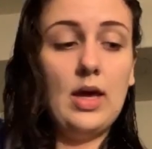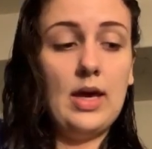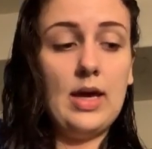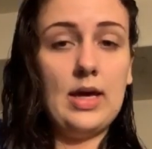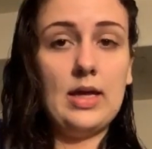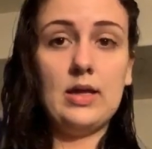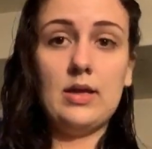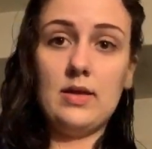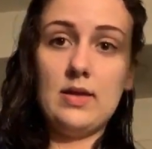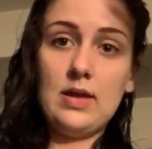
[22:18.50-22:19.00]

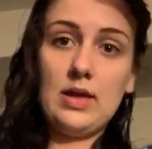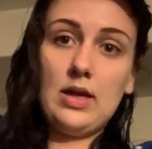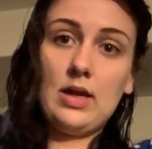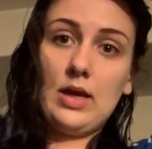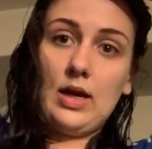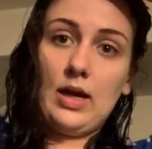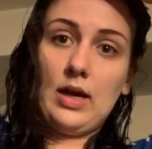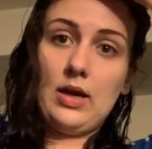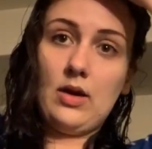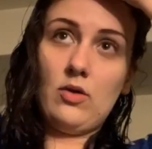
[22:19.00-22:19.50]
and then
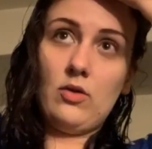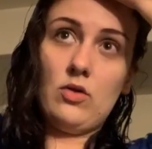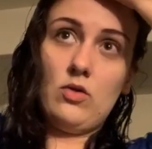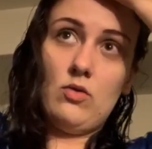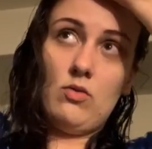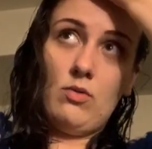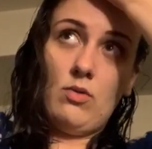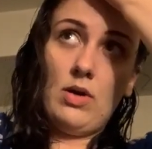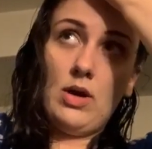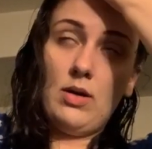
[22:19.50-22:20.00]
how
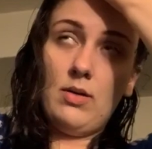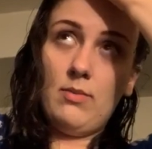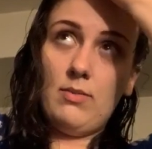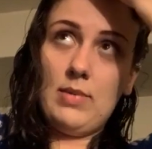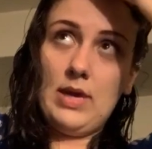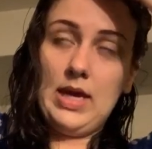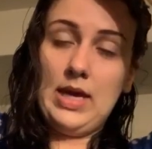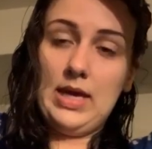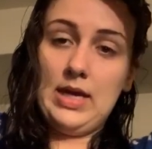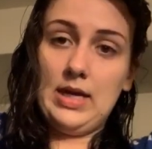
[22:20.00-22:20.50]
you
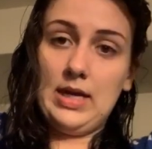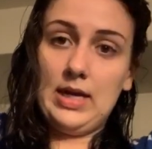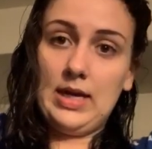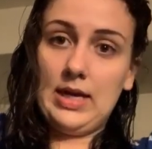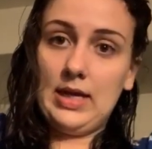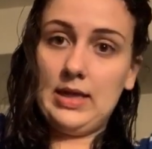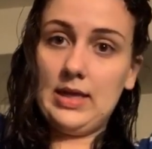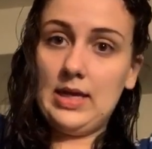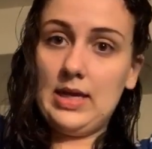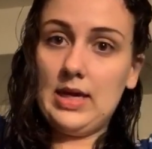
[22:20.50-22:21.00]
pin it
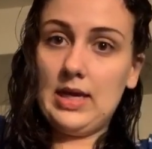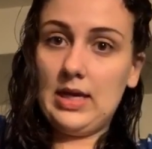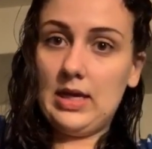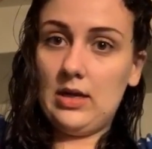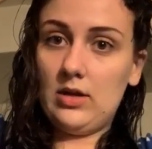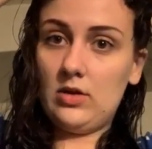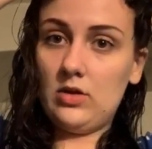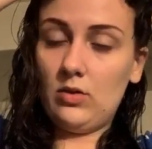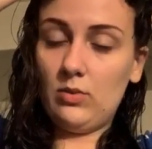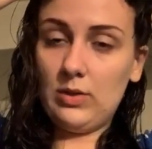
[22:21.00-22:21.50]
at the
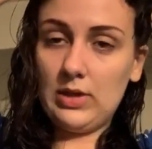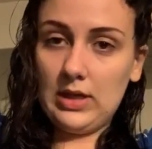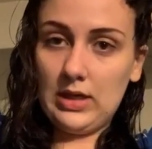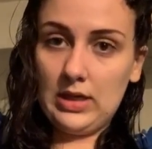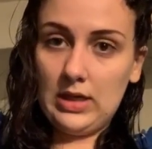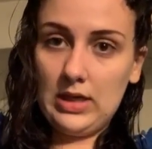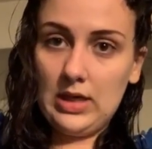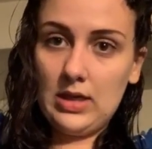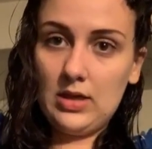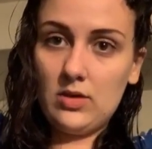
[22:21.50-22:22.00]
end. So when I
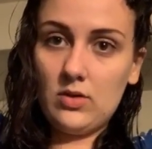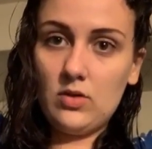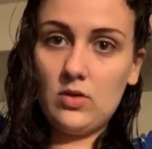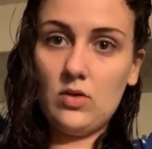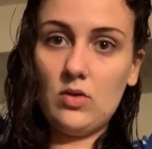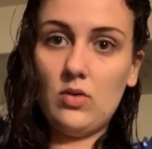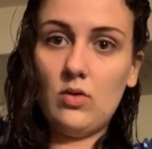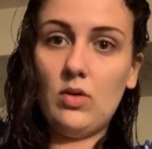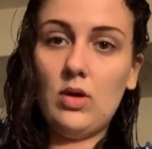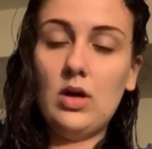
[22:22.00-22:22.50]
get
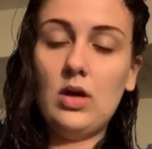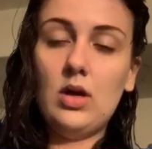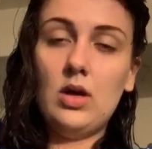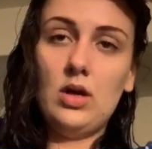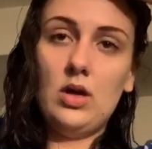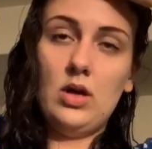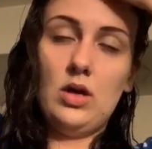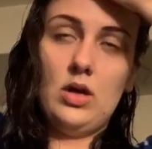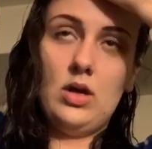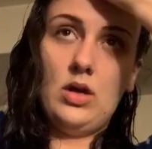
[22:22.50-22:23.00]
to
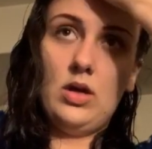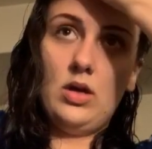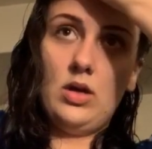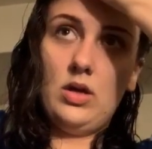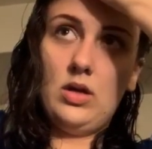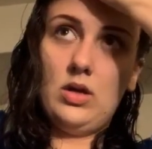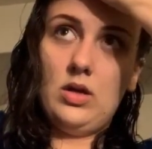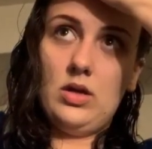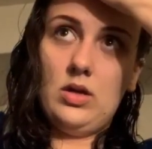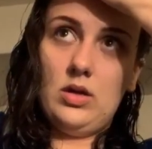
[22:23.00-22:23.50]

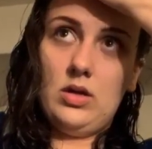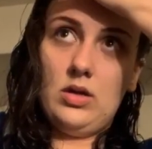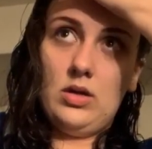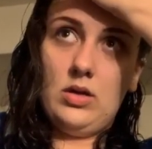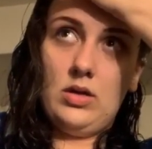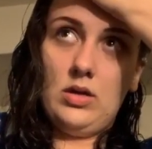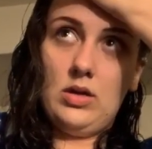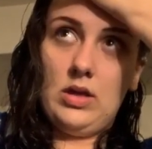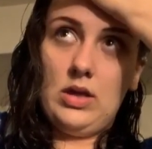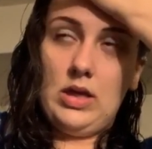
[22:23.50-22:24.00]

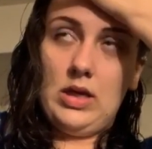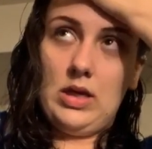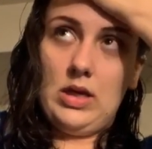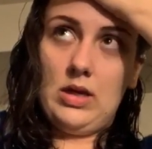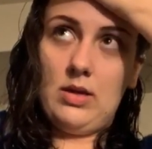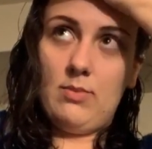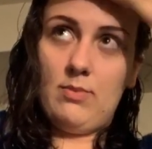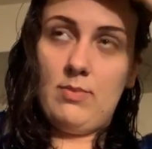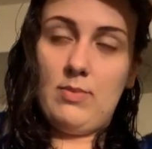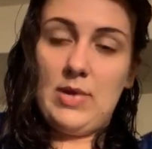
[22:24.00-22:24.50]

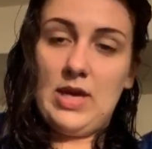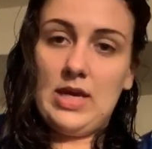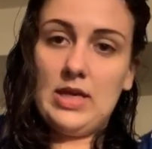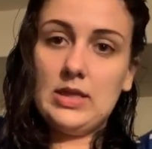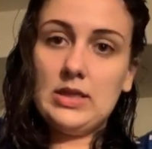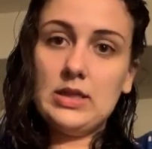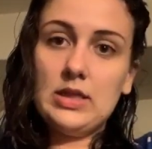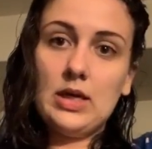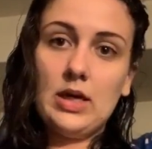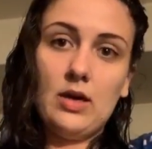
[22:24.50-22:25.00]
the
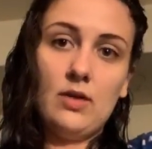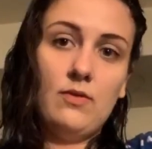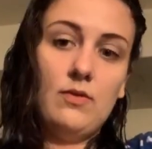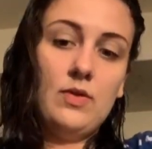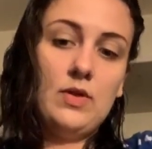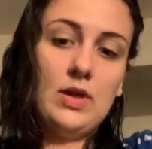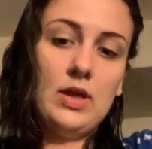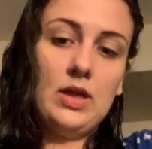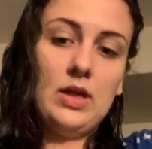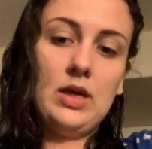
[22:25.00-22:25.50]
base of
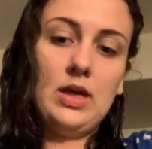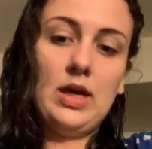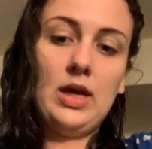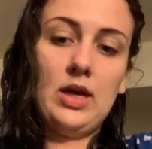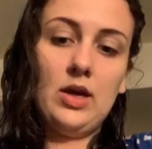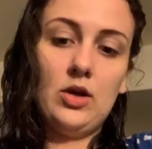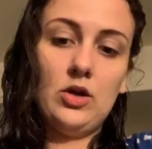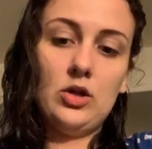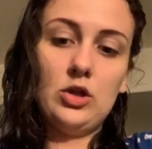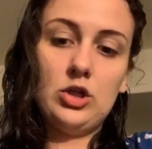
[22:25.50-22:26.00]
the
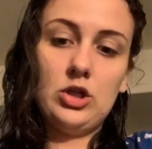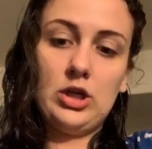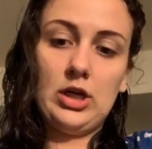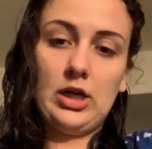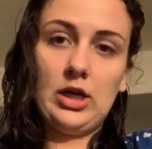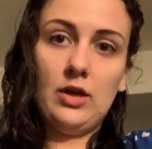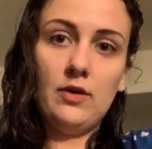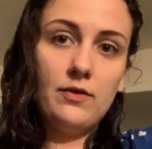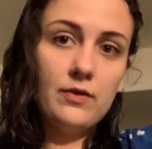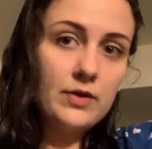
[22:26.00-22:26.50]
hair
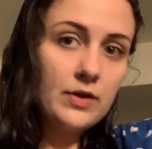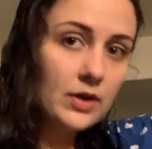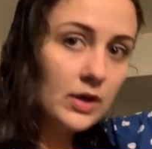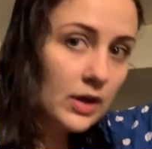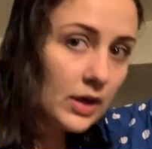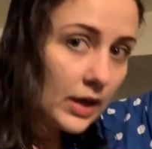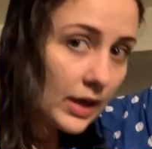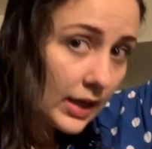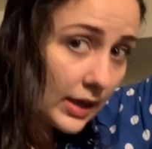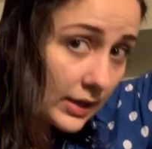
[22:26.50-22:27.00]
shaft,
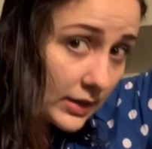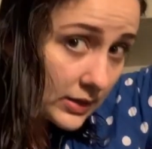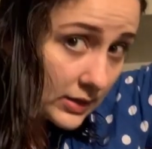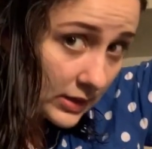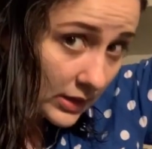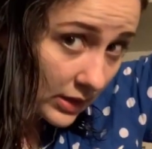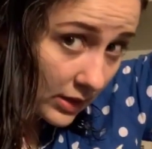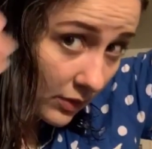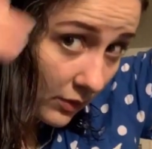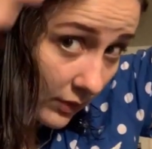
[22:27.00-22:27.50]
I
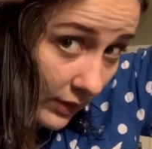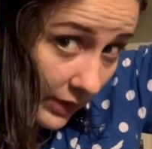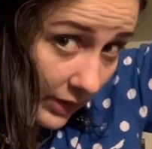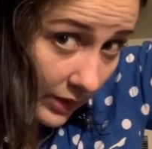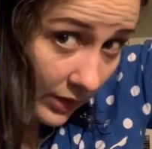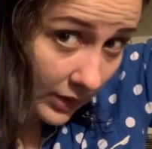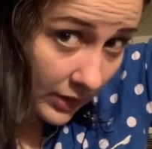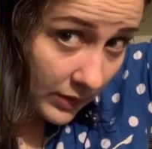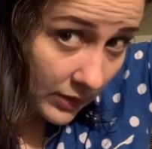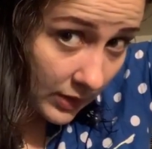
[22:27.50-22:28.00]
sit it right
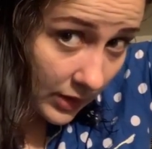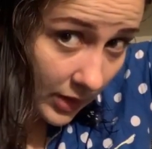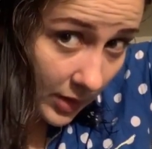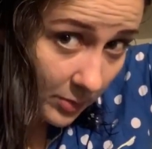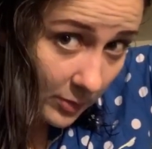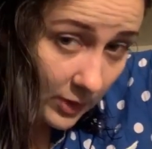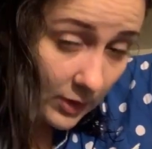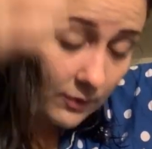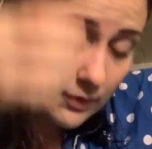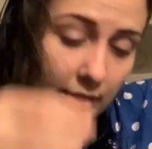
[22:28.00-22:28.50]
on
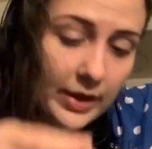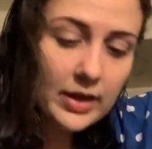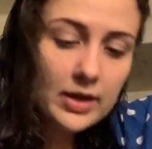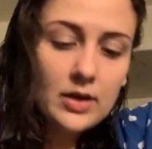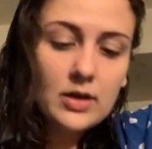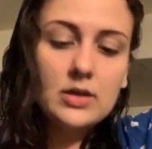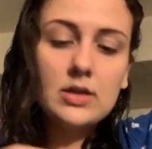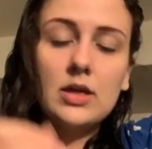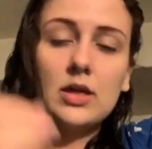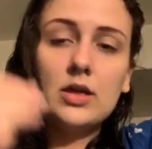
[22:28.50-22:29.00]
top of that
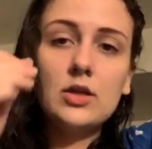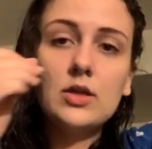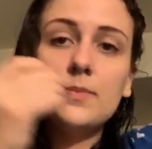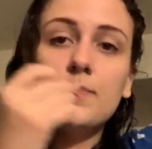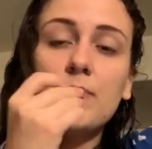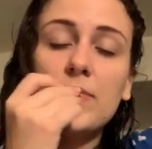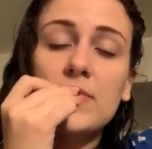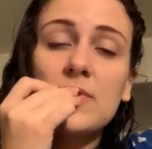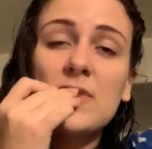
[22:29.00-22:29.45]
hair section.